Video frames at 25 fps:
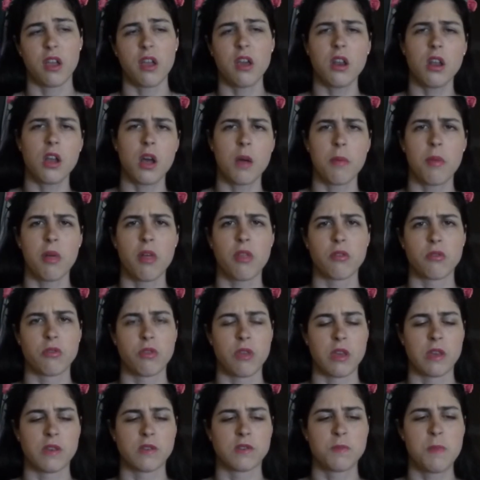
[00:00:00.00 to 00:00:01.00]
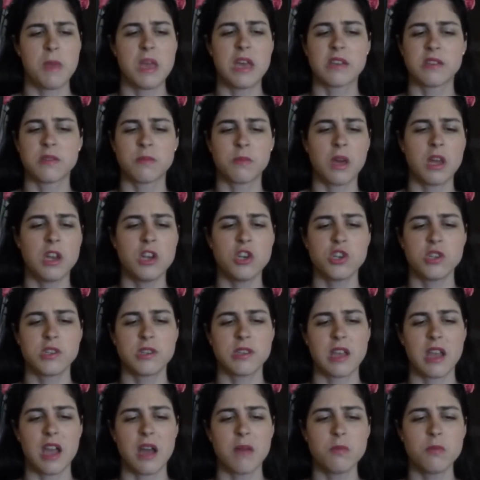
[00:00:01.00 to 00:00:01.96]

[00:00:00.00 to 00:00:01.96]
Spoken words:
I got a couple other things because I'm kind of just like,